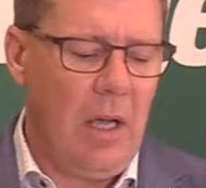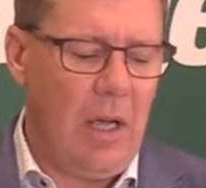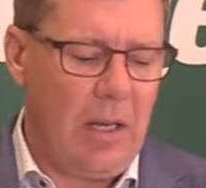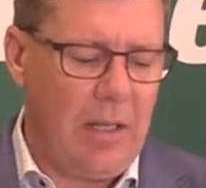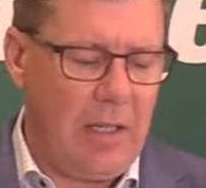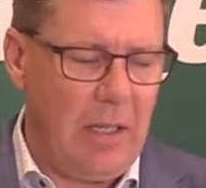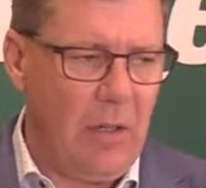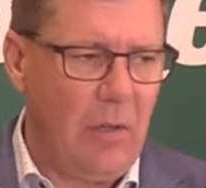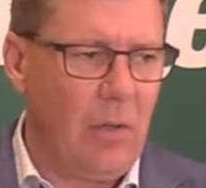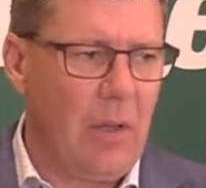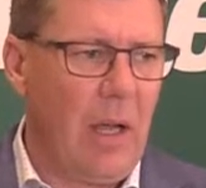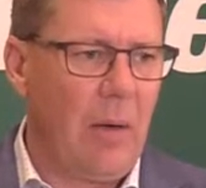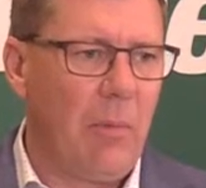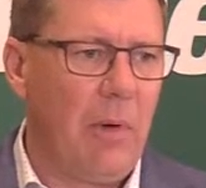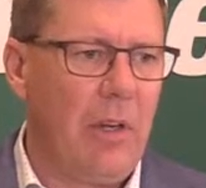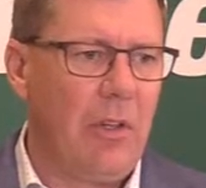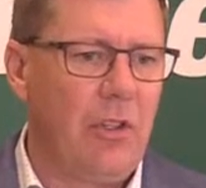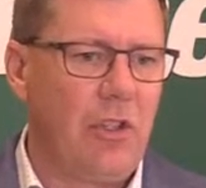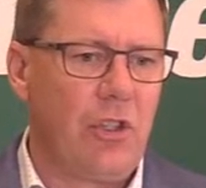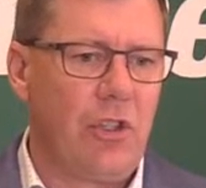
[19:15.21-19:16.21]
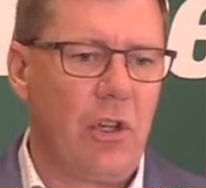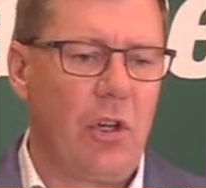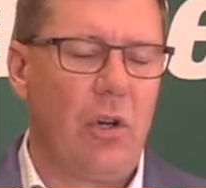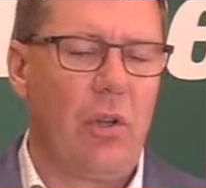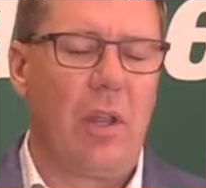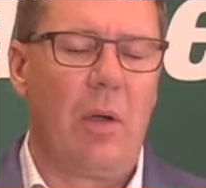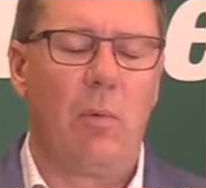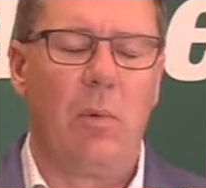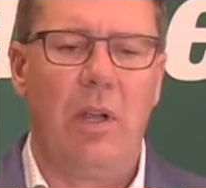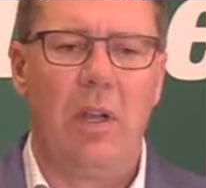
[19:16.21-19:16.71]
a deal that would
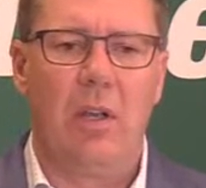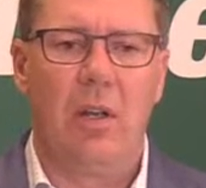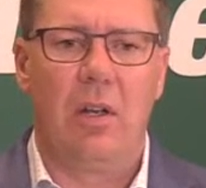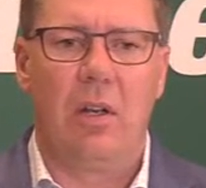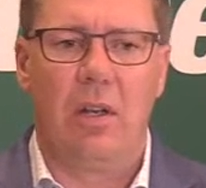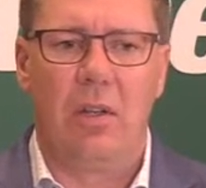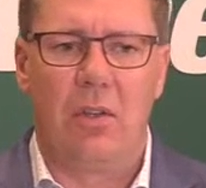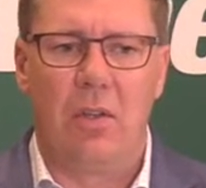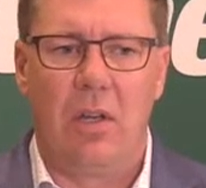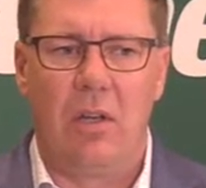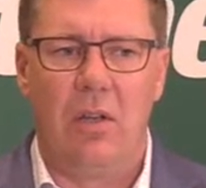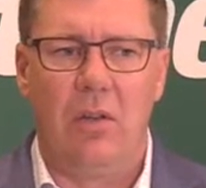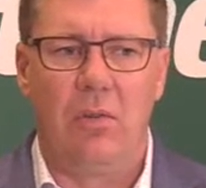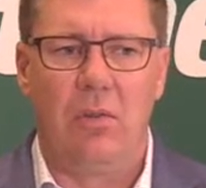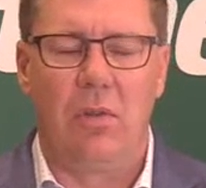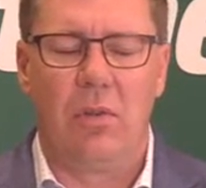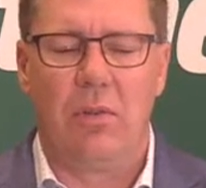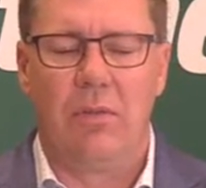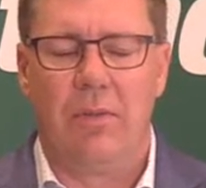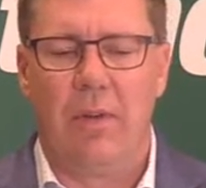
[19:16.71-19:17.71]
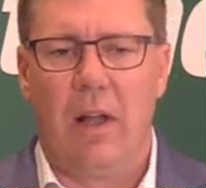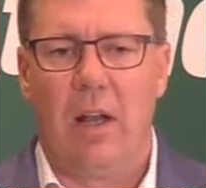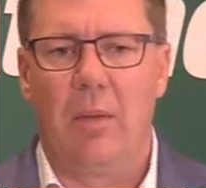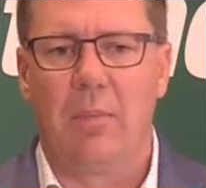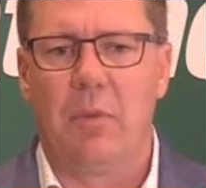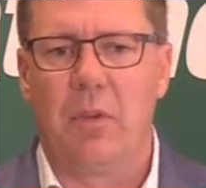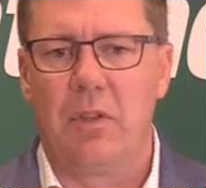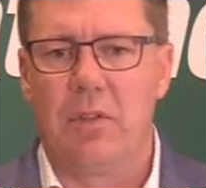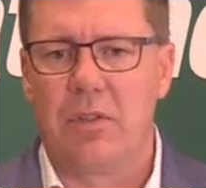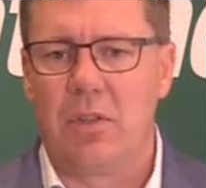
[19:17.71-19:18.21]
ensure that we could continue to
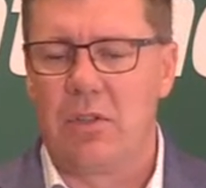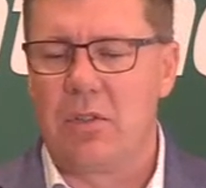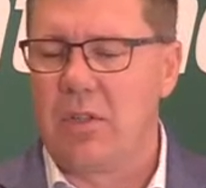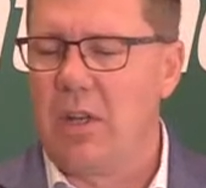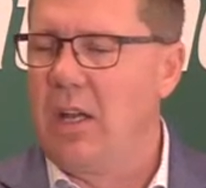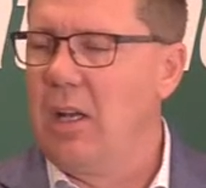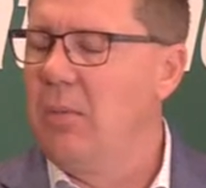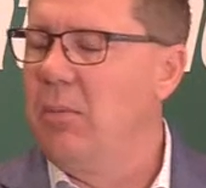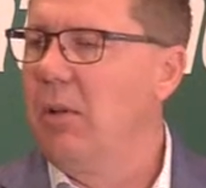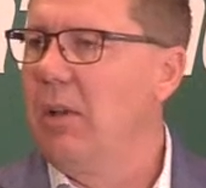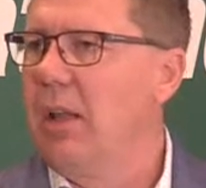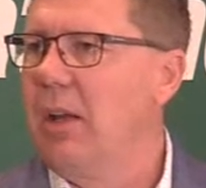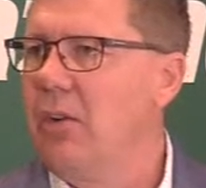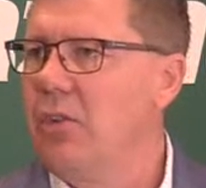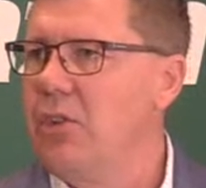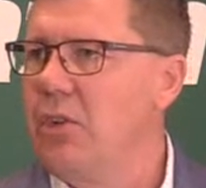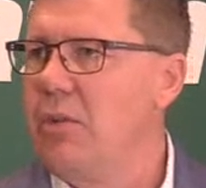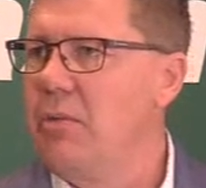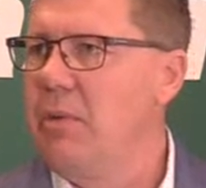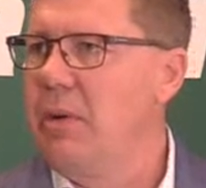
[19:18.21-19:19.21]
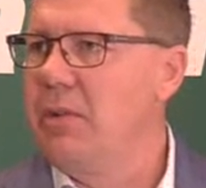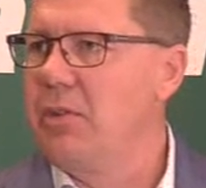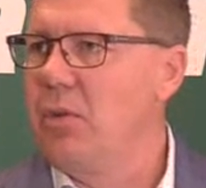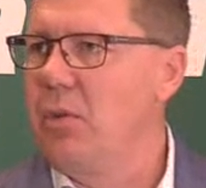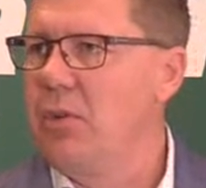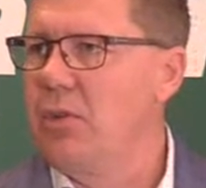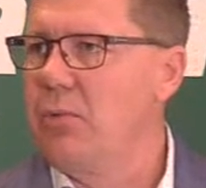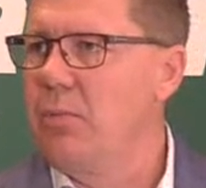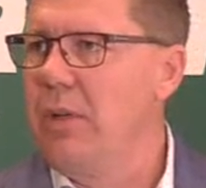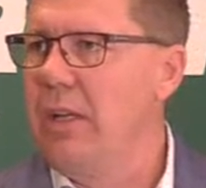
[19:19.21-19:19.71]
develop the sustainable energy
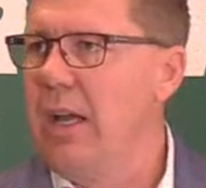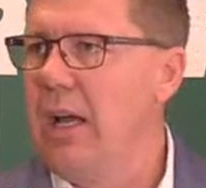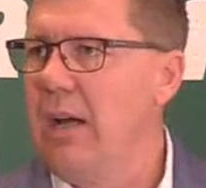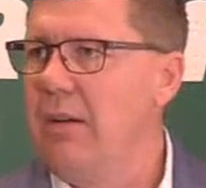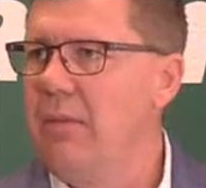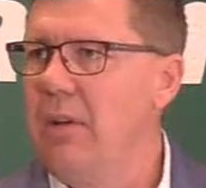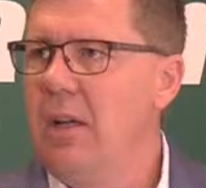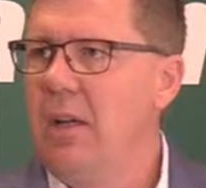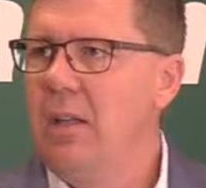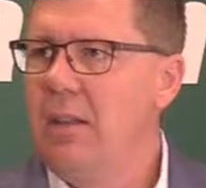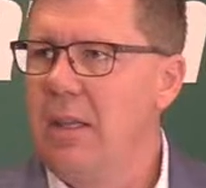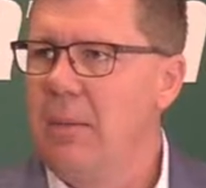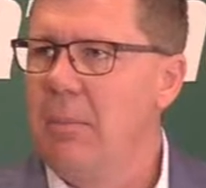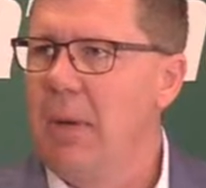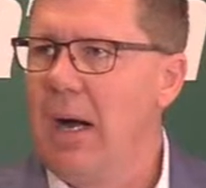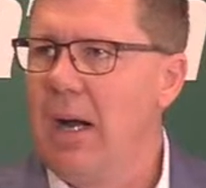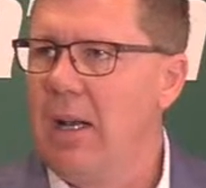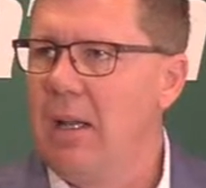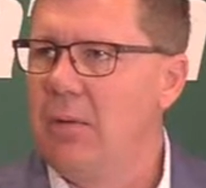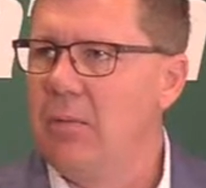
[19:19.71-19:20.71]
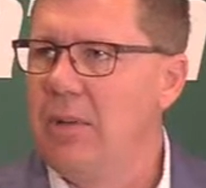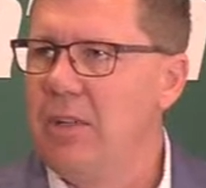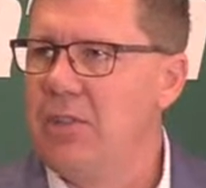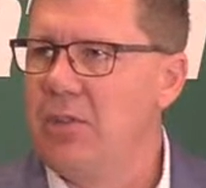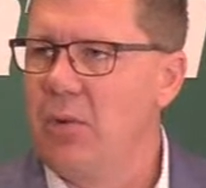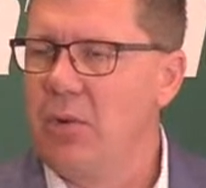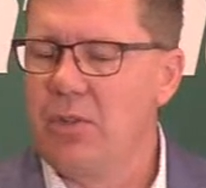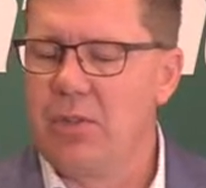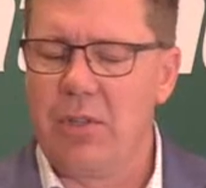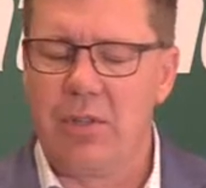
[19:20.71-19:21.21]
resource we have, the mining
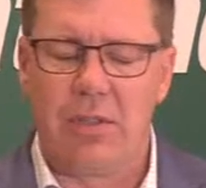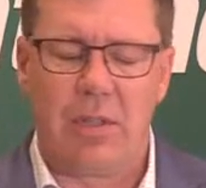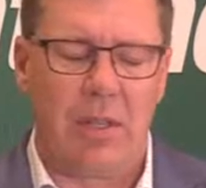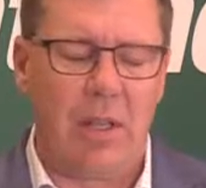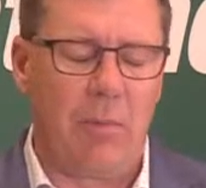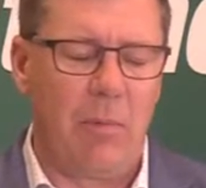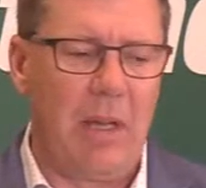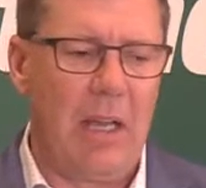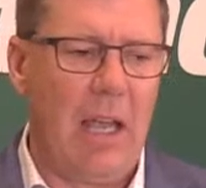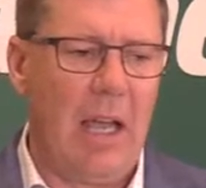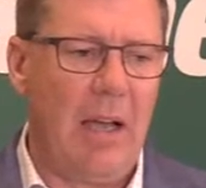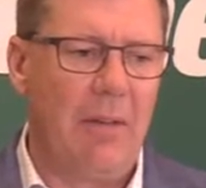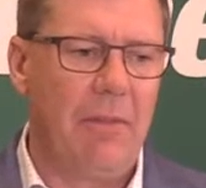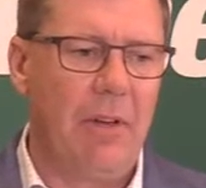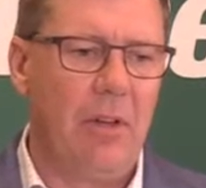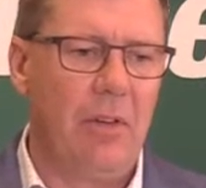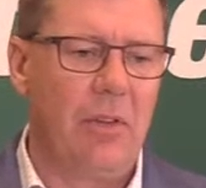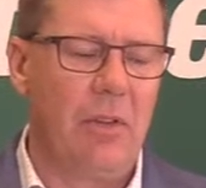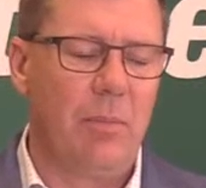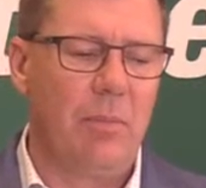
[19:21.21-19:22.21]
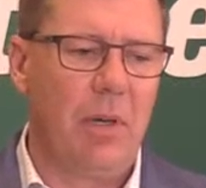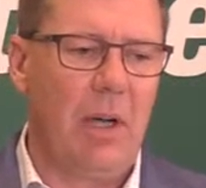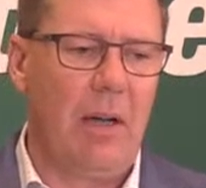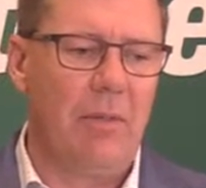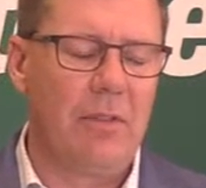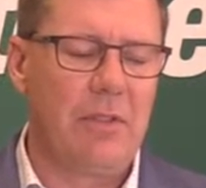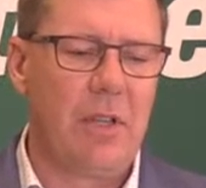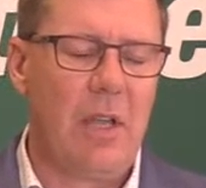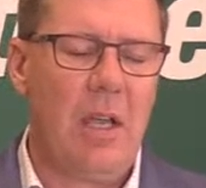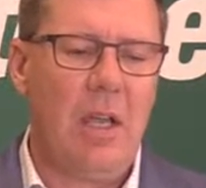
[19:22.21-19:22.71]
resources that we have here in the
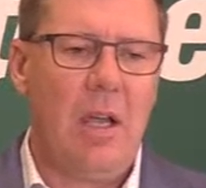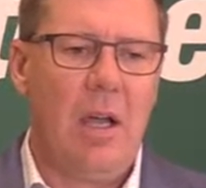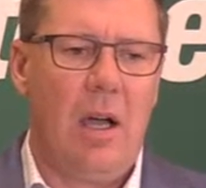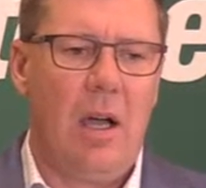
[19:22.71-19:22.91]
province,